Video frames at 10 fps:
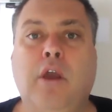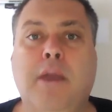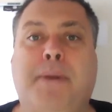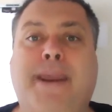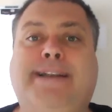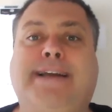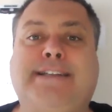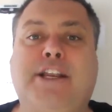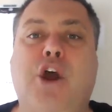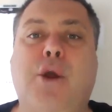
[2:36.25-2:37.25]
But he
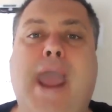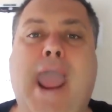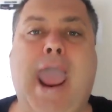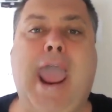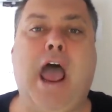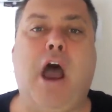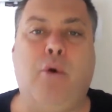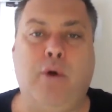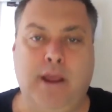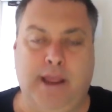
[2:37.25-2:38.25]
doesn't know how
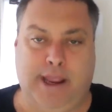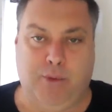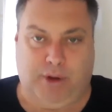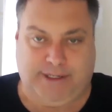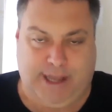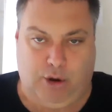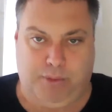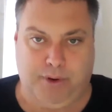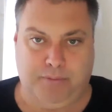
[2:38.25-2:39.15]
he wants help.